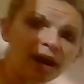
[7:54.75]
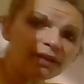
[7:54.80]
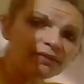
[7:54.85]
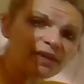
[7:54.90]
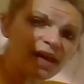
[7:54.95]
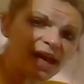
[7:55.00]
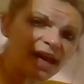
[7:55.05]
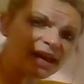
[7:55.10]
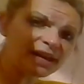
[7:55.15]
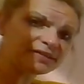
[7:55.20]

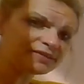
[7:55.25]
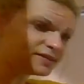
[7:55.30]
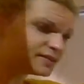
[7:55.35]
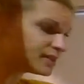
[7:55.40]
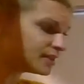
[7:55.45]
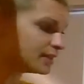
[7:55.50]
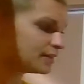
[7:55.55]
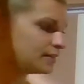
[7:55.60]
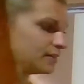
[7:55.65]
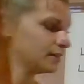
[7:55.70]
lines,
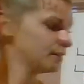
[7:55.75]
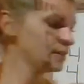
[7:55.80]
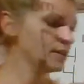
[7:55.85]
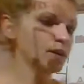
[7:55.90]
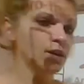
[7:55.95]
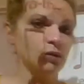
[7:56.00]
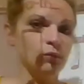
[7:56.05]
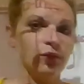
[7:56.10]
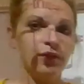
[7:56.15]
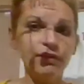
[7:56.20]

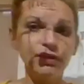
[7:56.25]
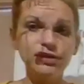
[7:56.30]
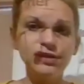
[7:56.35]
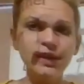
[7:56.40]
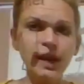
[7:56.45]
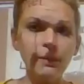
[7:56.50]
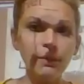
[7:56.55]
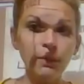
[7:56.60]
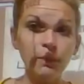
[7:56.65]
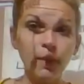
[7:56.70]
we have our
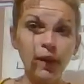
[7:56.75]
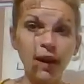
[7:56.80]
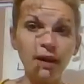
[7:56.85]
double bar